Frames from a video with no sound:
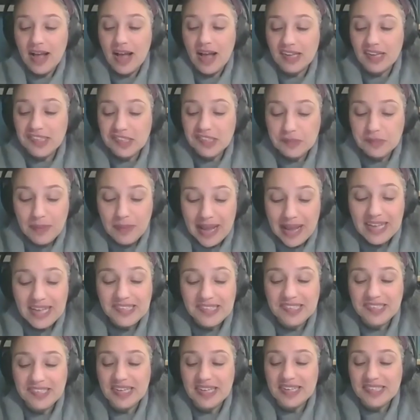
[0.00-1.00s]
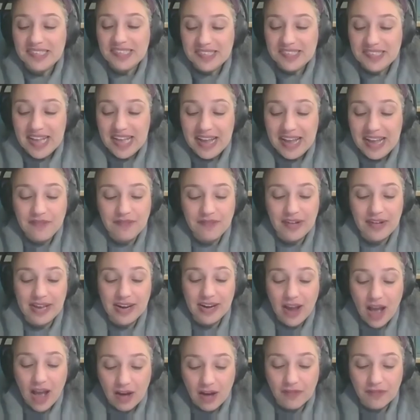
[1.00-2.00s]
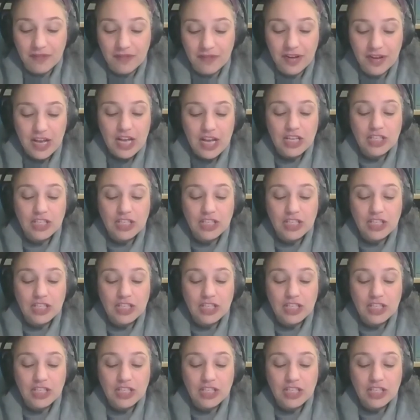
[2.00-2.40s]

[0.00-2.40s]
a space safe enough